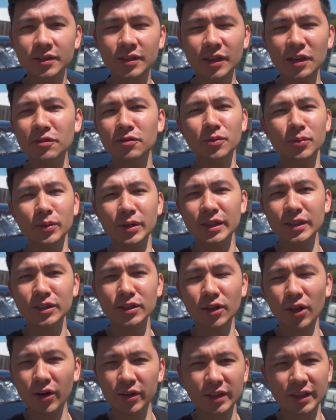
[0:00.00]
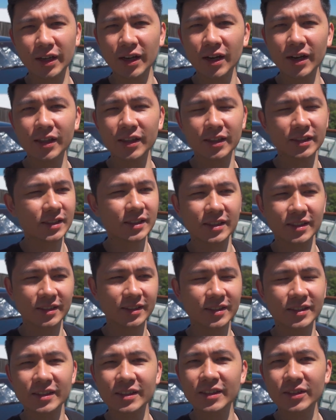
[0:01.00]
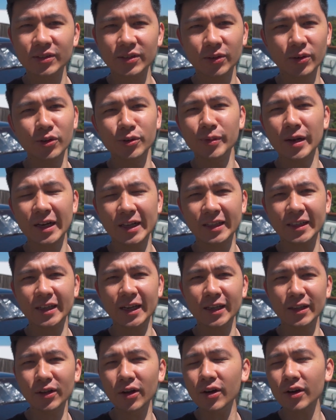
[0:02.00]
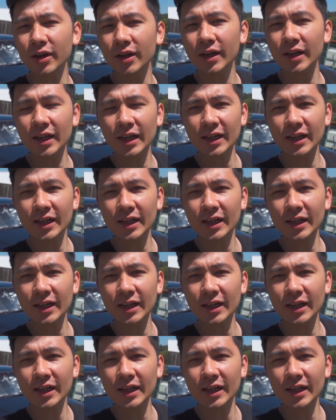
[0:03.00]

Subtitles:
Even when you lock the car, they just automatically unlock.